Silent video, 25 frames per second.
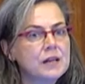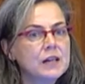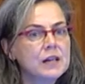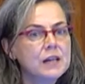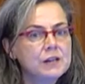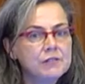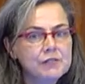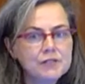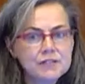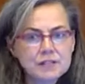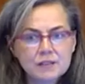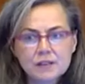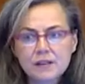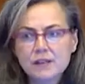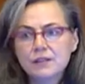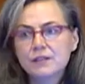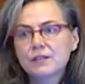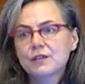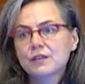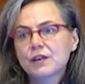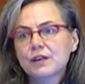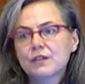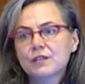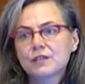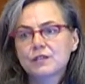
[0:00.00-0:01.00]
If it's in
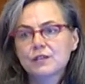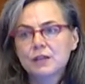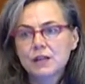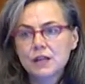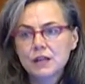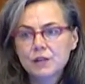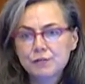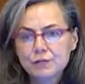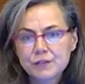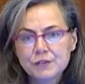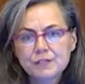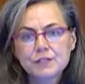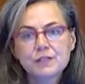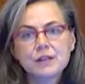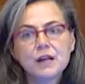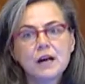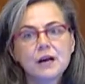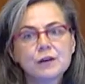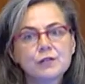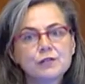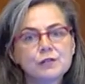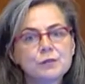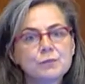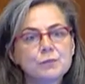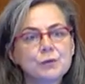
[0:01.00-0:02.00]
education, if it's in
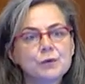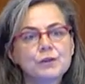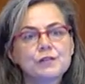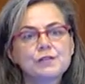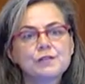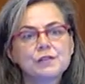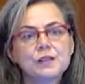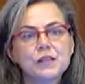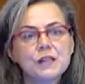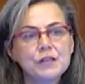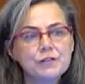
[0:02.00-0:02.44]
housing policy,